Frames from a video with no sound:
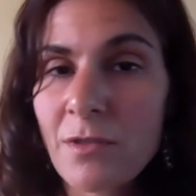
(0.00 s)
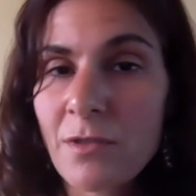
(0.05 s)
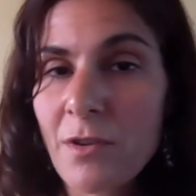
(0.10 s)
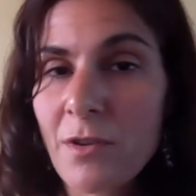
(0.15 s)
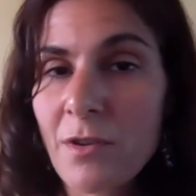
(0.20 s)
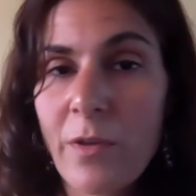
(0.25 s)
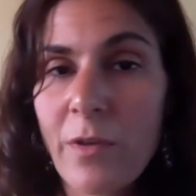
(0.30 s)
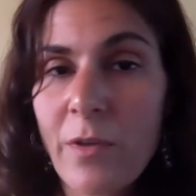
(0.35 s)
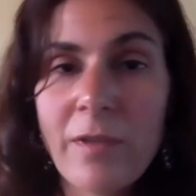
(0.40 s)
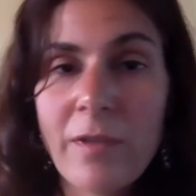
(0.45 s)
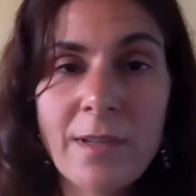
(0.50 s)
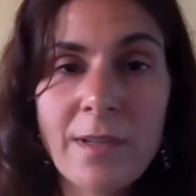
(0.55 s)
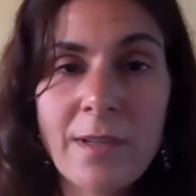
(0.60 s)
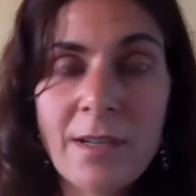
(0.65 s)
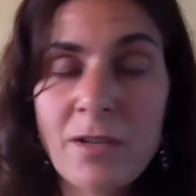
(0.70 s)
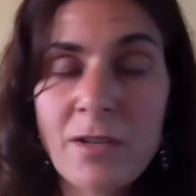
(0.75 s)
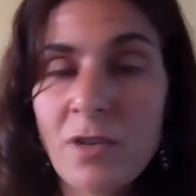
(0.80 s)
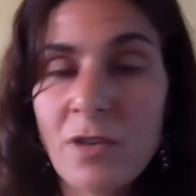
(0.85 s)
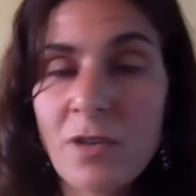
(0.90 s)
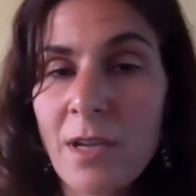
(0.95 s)
So whether that's
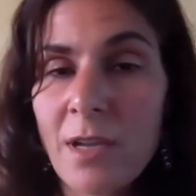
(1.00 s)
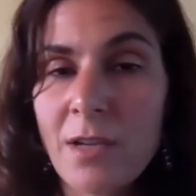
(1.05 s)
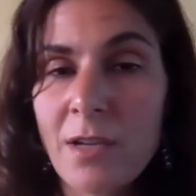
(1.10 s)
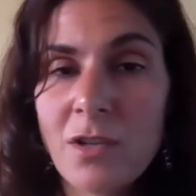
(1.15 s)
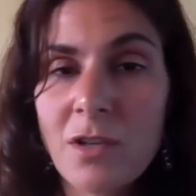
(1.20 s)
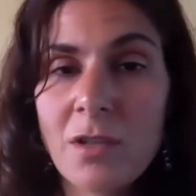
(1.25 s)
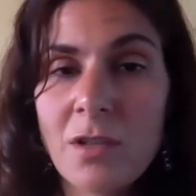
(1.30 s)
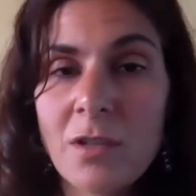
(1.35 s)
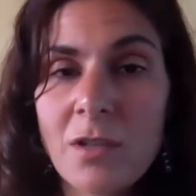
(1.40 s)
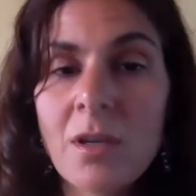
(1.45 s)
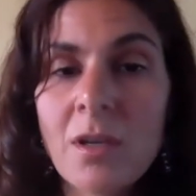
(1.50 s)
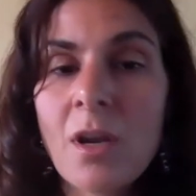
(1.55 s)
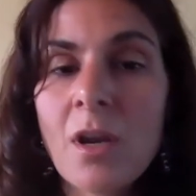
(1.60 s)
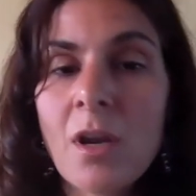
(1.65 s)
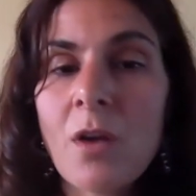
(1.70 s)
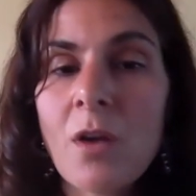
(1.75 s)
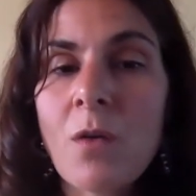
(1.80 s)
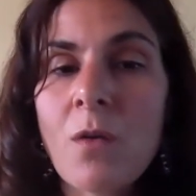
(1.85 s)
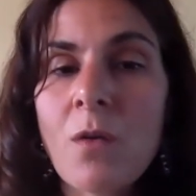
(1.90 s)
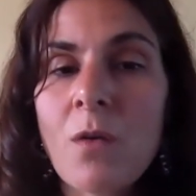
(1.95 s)
education
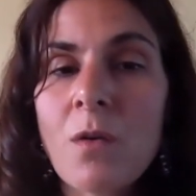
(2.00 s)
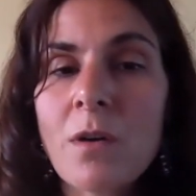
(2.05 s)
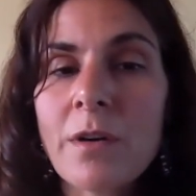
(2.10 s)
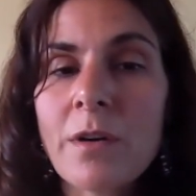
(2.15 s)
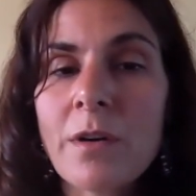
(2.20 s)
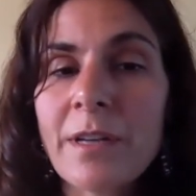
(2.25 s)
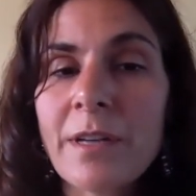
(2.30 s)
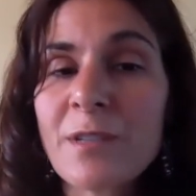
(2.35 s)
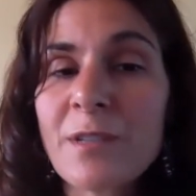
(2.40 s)
or